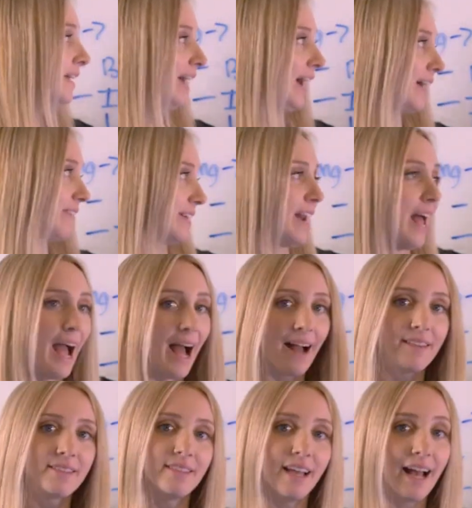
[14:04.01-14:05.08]
And then
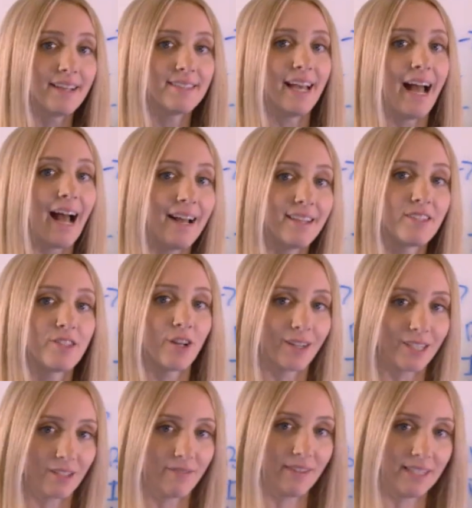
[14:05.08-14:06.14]
as ads
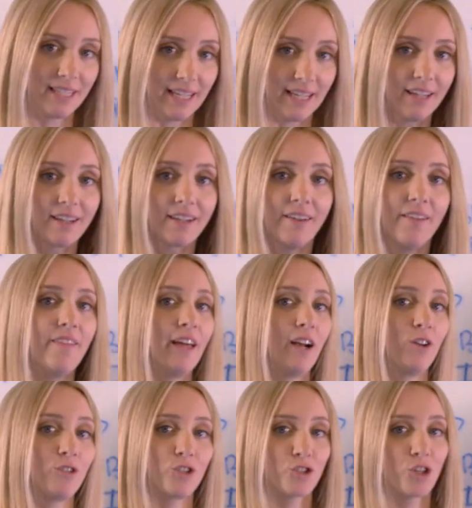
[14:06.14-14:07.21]
start to fatigue, then
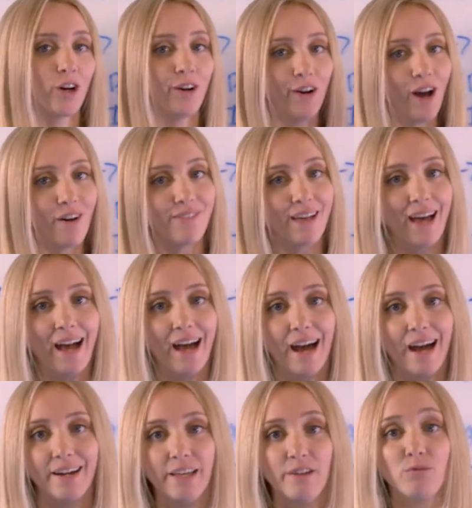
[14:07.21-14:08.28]
I'll just turn off that
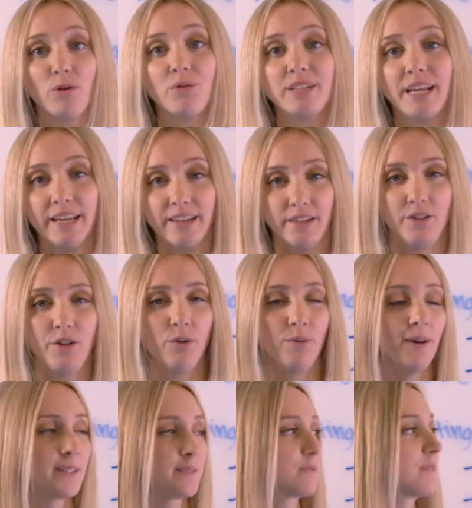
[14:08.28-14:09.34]
ad and rotate in a new
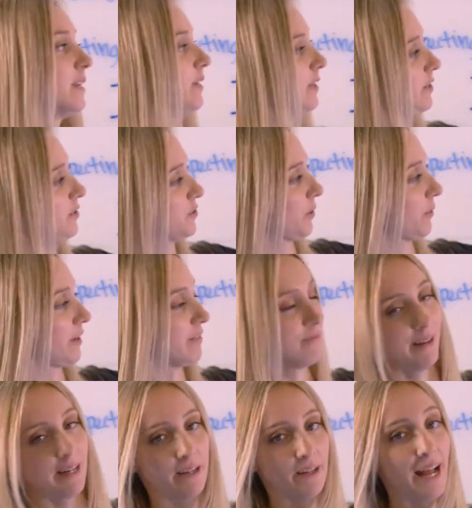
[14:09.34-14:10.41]
one. So if
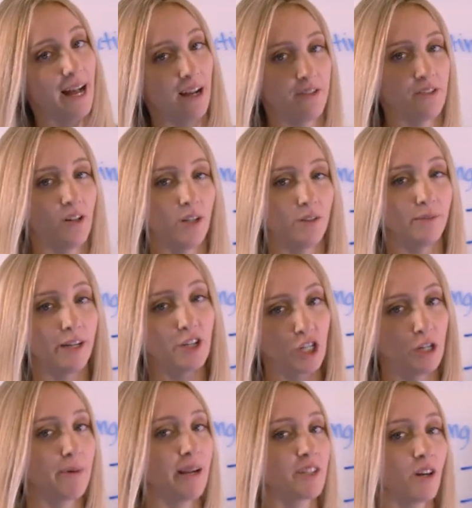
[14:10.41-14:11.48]
my ads aren't
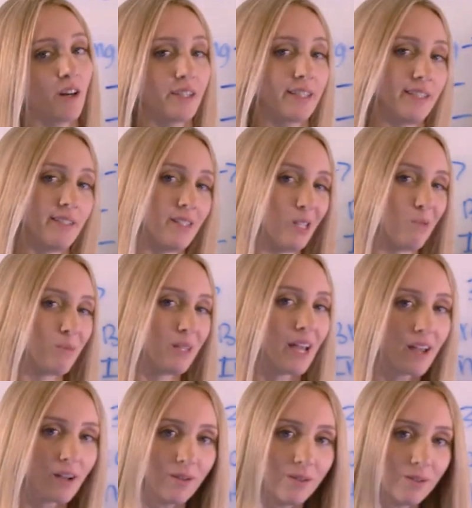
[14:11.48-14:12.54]
reaching my target
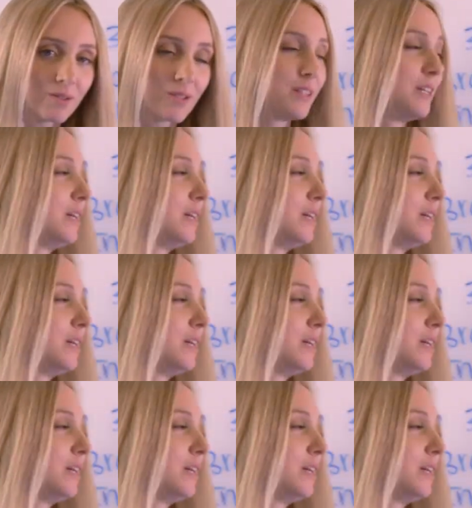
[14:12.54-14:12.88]
CPA goals,